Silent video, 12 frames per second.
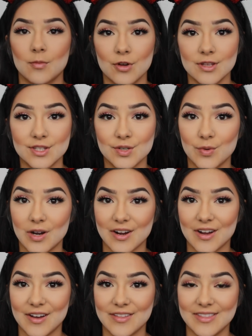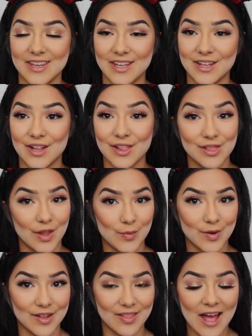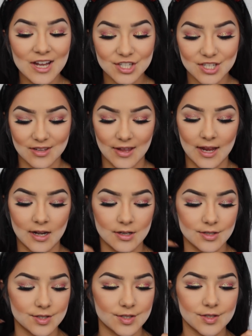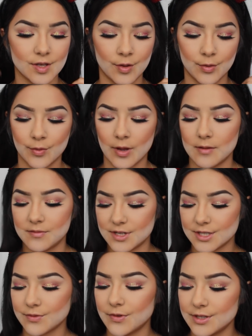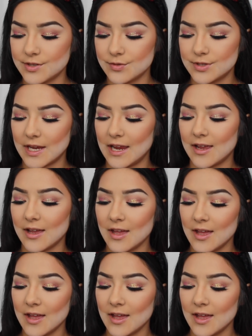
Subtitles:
I'm going to work on the lower lash line. So I'm just going to take